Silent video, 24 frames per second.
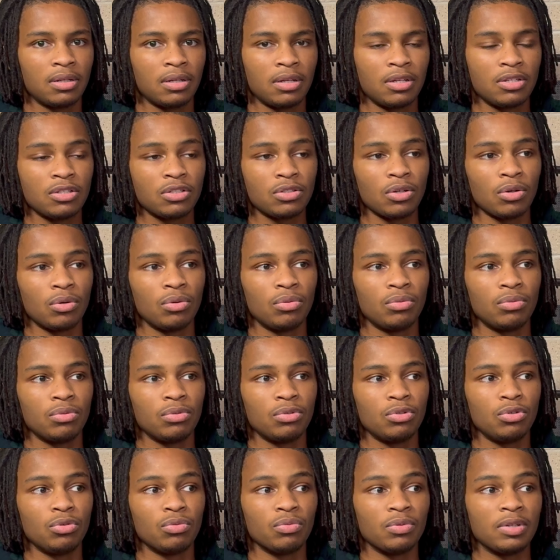So
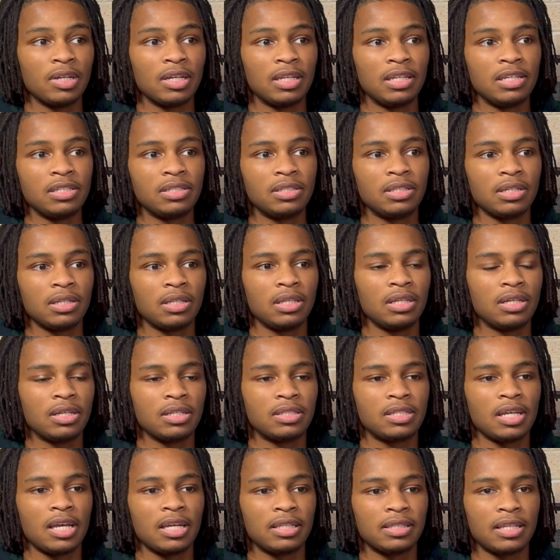you realistically could
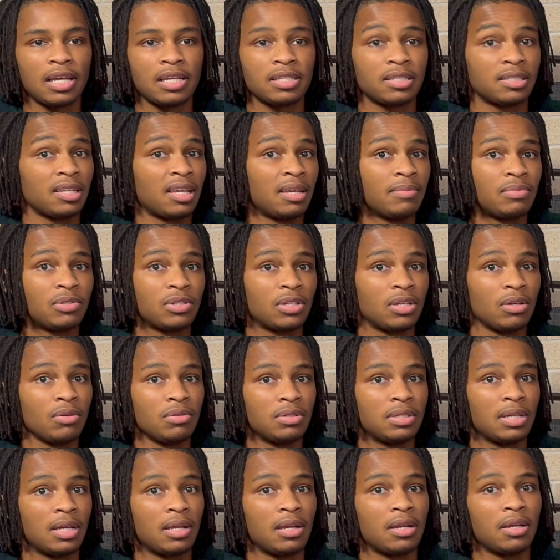take that same skill
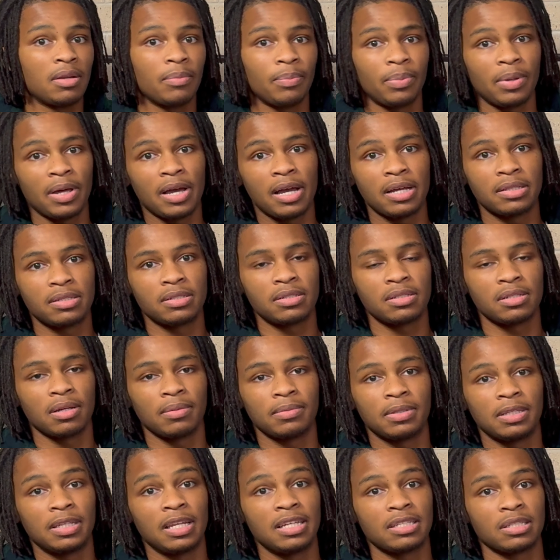set and apply it to
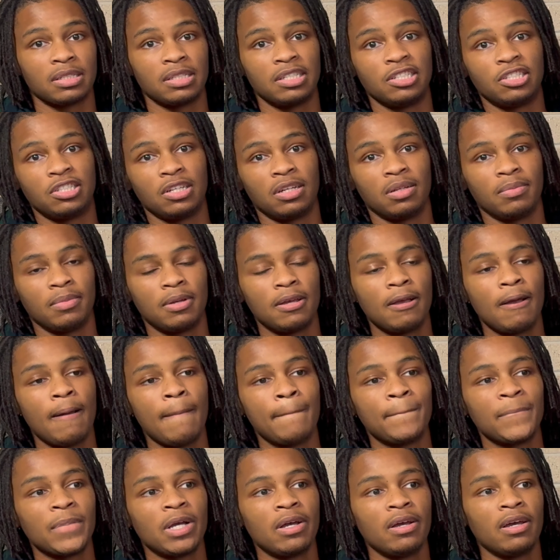something that's legitimate.
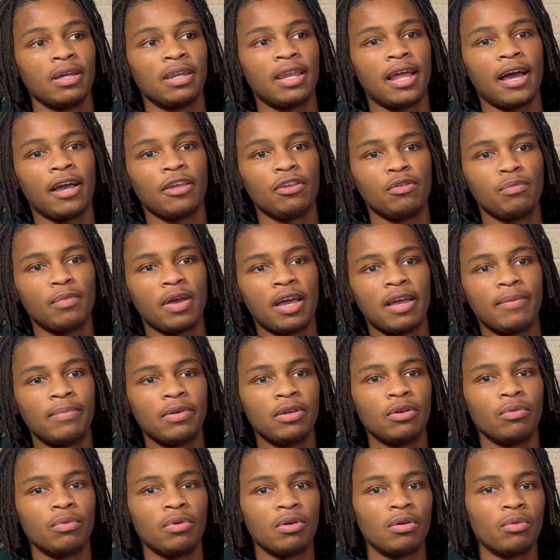Now you may be,
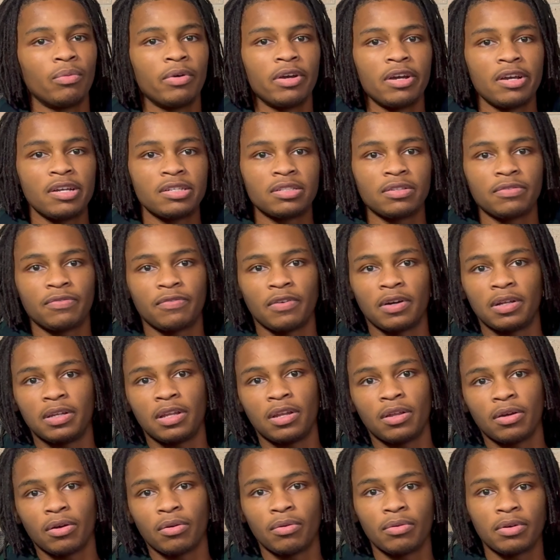well, where is the
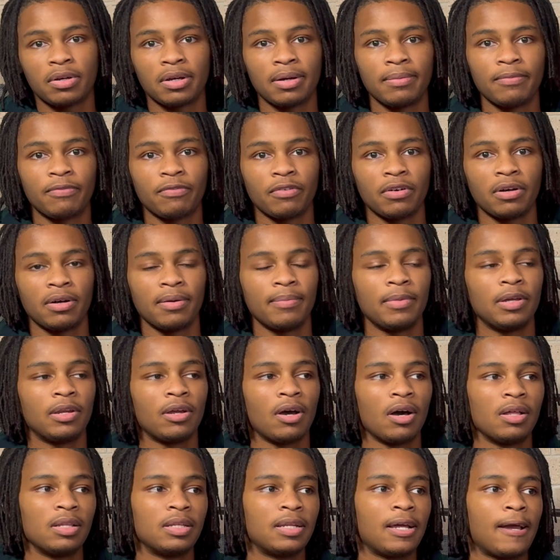funding gonna come from and
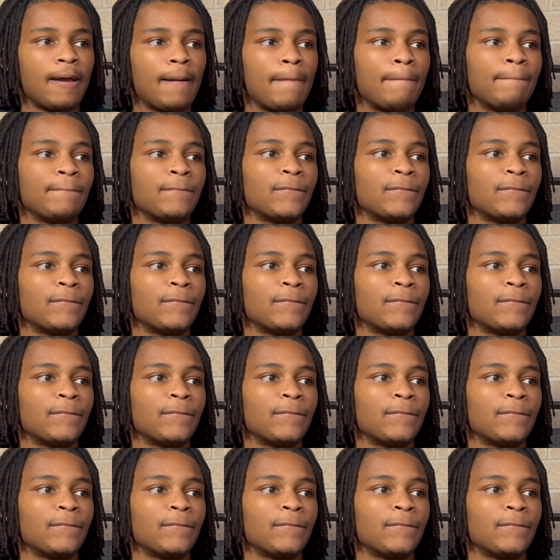all of that?